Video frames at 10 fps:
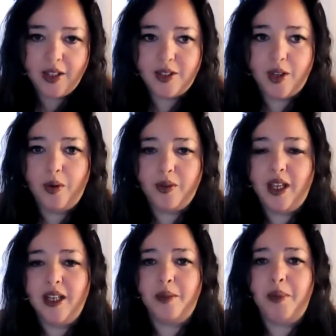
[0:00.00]
So,
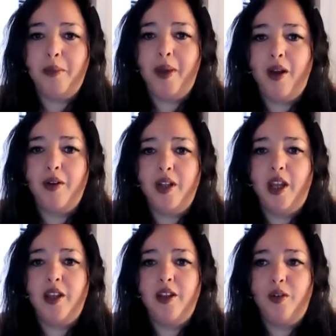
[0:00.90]
tell us a bit about
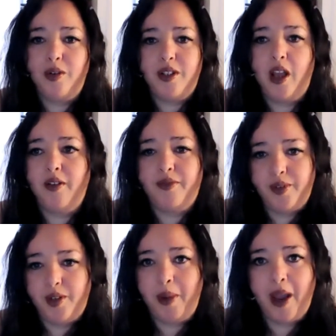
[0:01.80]
yourself,
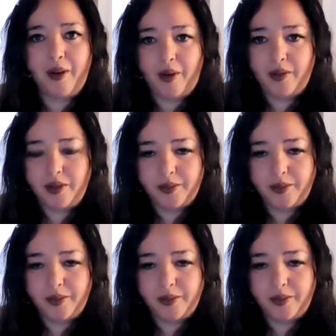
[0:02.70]
your background.